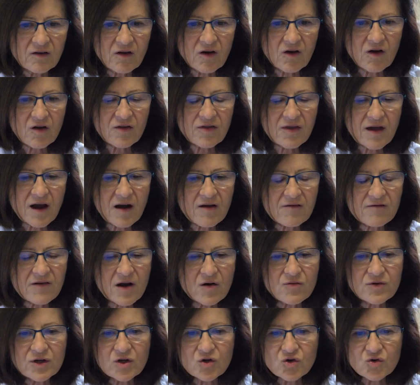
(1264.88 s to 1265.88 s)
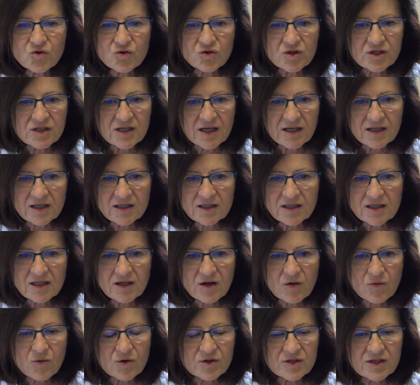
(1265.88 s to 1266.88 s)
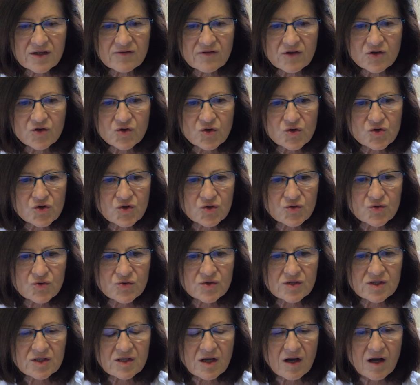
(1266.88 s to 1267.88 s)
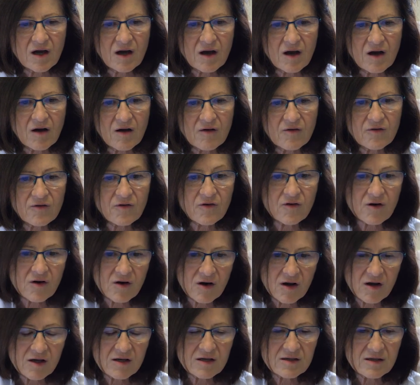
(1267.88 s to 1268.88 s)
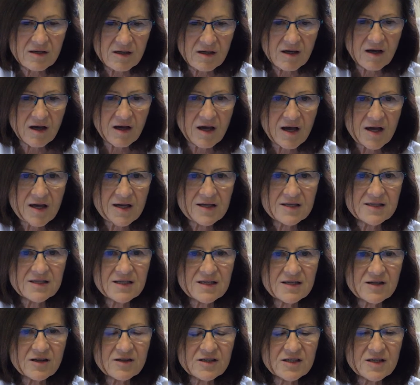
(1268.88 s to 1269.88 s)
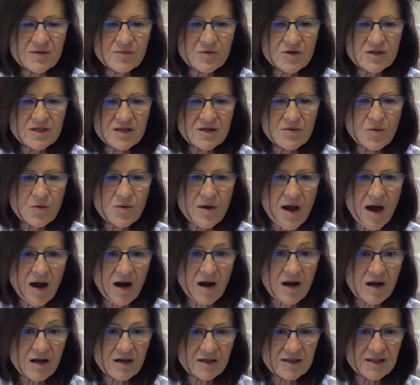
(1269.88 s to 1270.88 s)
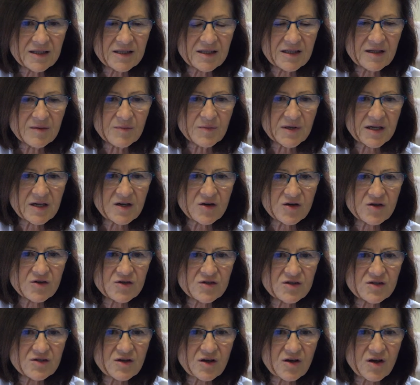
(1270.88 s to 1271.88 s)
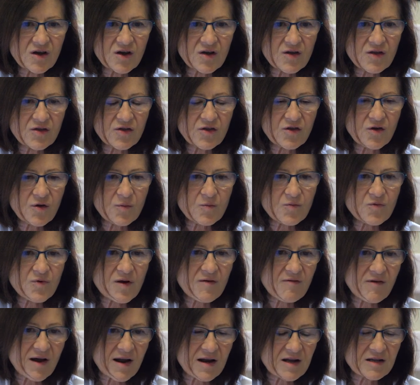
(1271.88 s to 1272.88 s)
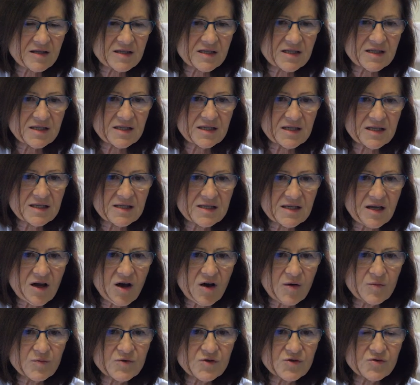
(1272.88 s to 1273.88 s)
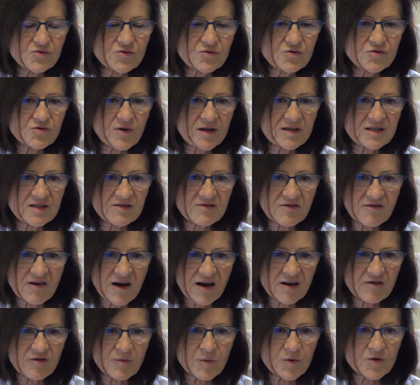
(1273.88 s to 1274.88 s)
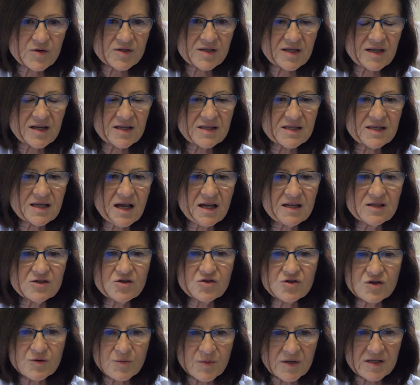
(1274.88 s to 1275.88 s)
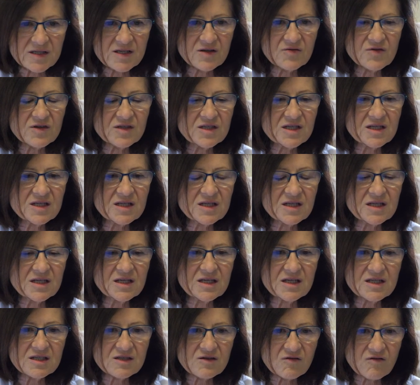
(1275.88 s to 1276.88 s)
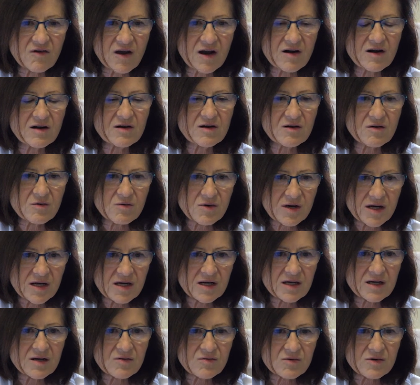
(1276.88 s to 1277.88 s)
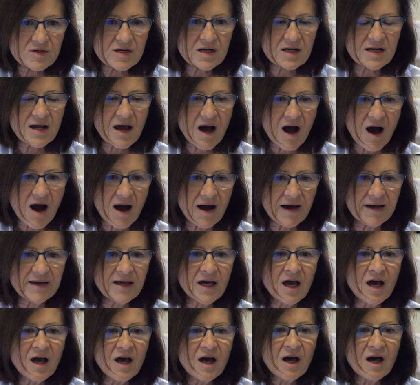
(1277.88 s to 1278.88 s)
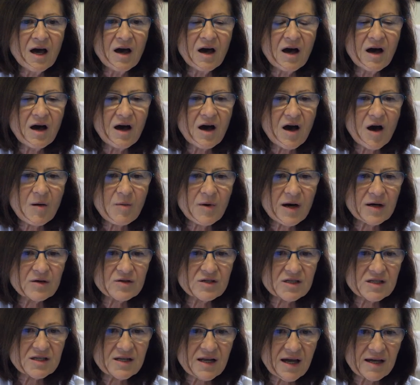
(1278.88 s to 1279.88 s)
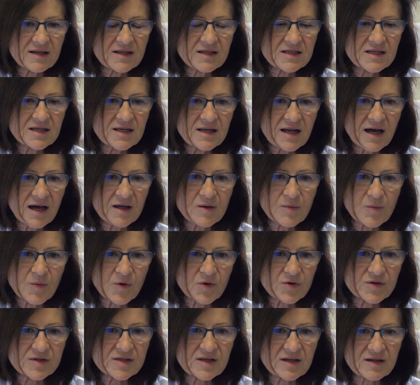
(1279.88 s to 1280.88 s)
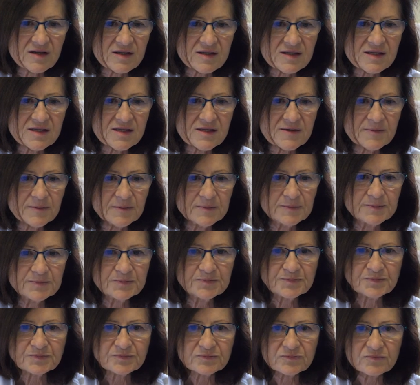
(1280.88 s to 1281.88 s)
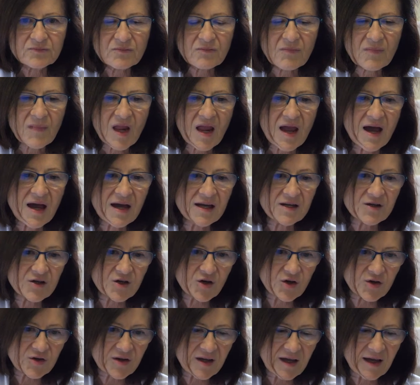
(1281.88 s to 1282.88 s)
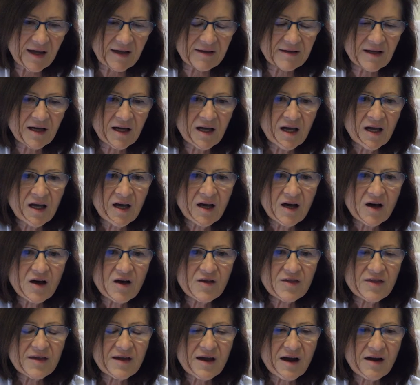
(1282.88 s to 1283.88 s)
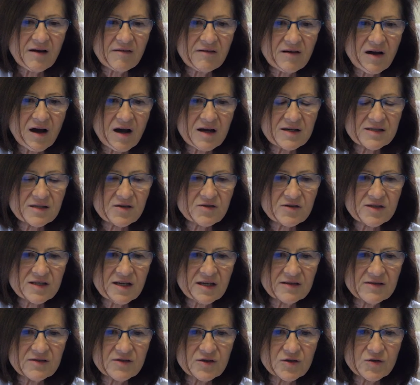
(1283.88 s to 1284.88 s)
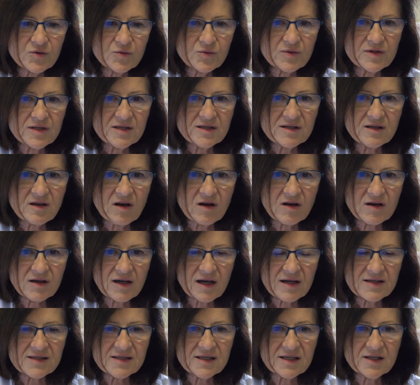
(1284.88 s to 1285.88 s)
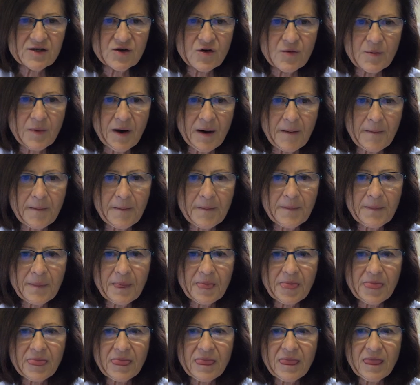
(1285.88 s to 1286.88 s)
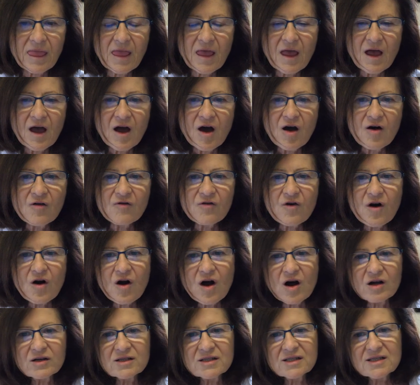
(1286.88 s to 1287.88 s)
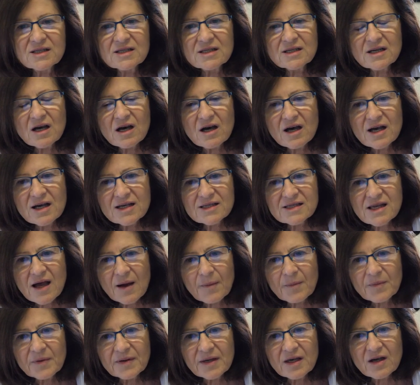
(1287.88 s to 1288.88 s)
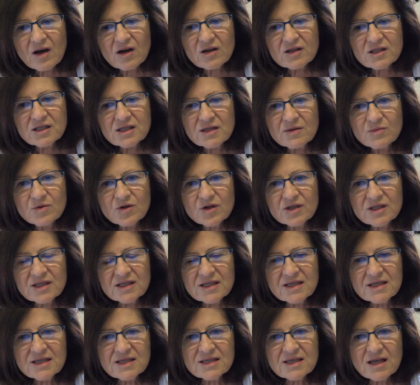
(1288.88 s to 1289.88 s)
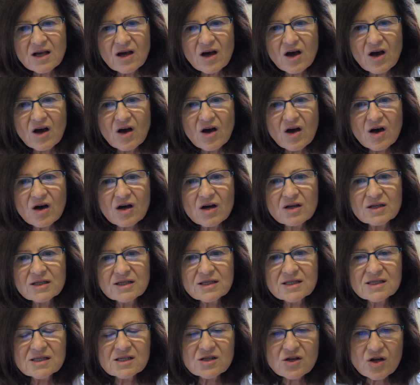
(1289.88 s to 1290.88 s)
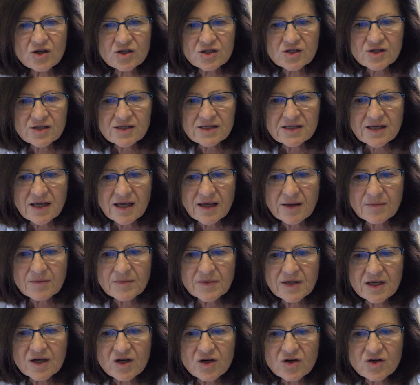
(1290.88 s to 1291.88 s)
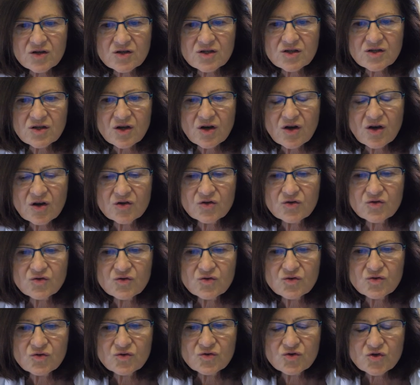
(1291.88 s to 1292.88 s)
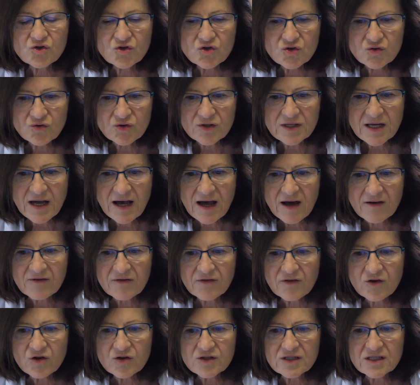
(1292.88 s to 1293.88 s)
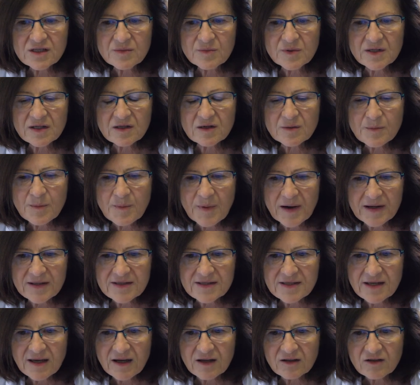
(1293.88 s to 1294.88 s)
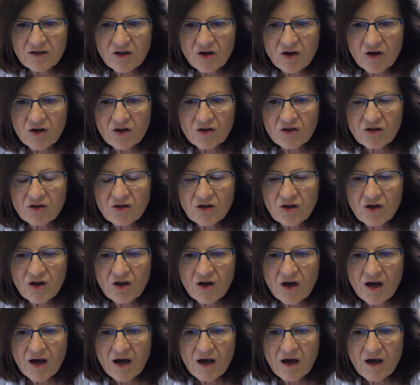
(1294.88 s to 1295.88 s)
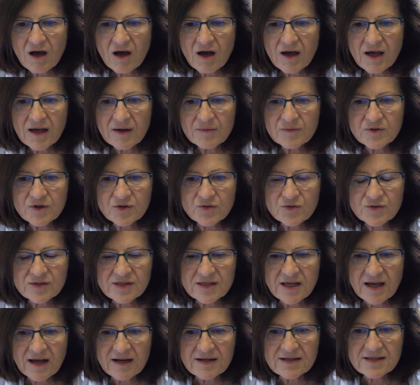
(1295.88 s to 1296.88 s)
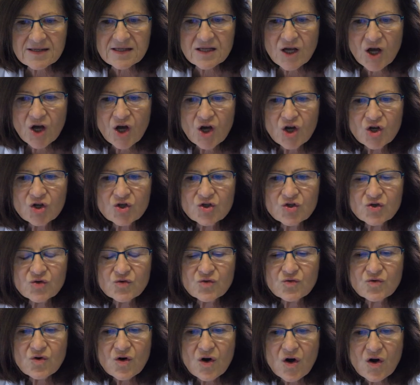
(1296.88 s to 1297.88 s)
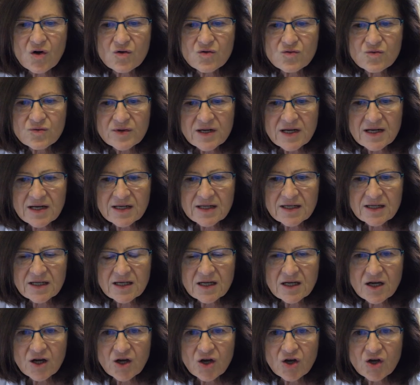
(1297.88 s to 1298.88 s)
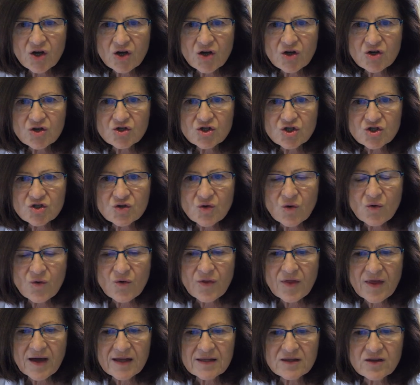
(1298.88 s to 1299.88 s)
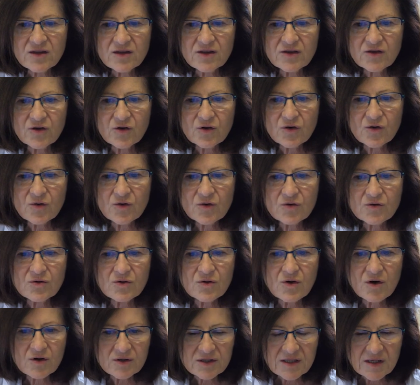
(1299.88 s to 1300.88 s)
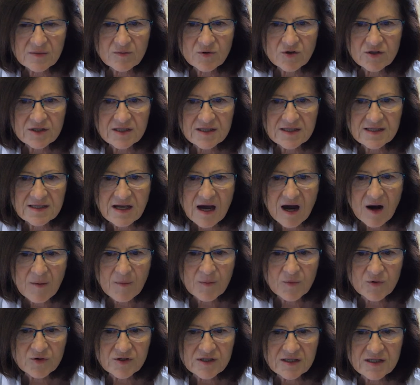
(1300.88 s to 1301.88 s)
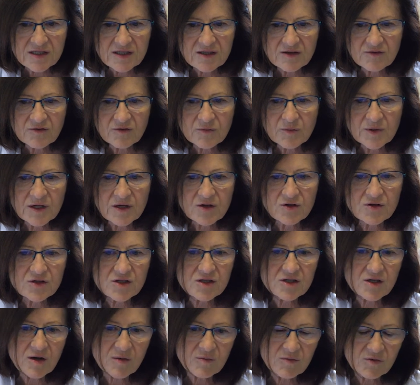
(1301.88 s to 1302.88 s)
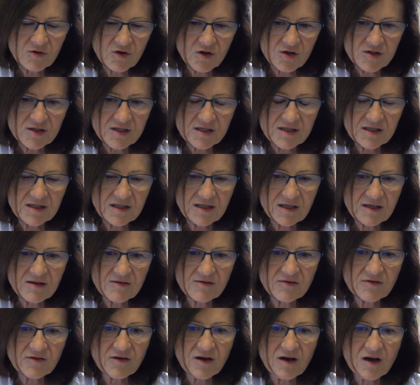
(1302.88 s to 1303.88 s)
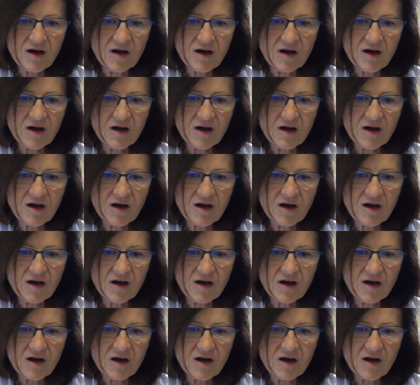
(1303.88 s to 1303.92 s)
they are very good technique. Whatever you use for this antibody, we are lucky because the prevalence is up to 25% and the specificity is very, really, really high, about 99%. And again, they are associated with carcinoma. For anti-SRP antibodies, it's not the same because you should have a typical pattern on HEP2 cells to really show that the antibodies are positive, because some dots give